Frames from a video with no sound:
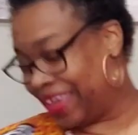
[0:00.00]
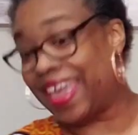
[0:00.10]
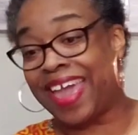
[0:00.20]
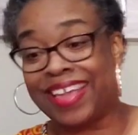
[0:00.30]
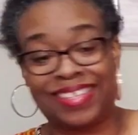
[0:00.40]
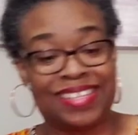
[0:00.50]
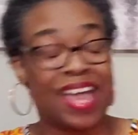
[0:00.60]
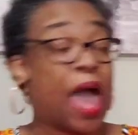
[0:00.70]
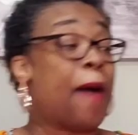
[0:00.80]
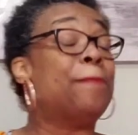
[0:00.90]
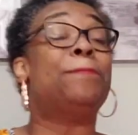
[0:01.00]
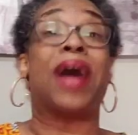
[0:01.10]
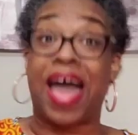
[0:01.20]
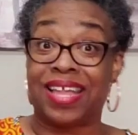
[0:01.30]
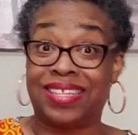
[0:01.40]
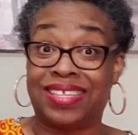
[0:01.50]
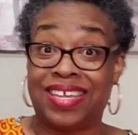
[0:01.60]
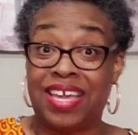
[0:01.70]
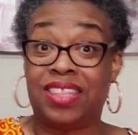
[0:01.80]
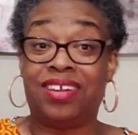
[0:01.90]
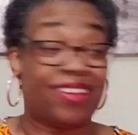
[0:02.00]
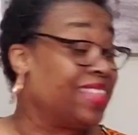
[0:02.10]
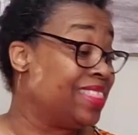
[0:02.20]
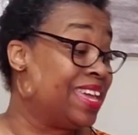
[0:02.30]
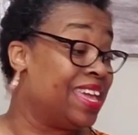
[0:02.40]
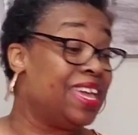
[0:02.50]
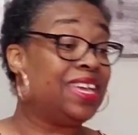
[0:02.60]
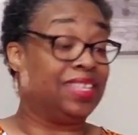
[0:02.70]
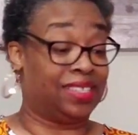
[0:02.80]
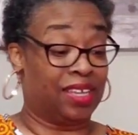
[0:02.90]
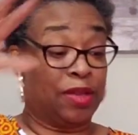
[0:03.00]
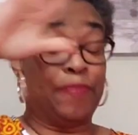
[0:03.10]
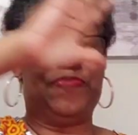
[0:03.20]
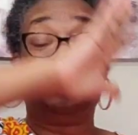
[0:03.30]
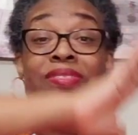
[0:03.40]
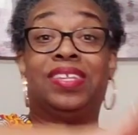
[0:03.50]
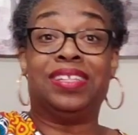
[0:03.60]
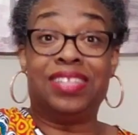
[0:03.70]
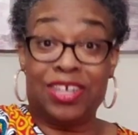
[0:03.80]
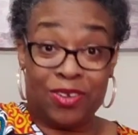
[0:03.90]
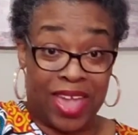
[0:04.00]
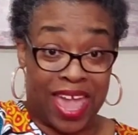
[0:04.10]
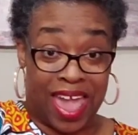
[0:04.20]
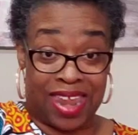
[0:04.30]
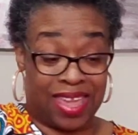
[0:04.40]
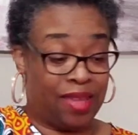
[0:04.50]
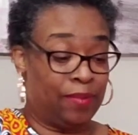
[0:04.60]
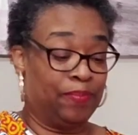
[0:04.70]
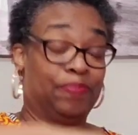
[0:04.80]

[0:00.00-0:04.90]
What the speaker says: Yes, but the great thing is the little caddy,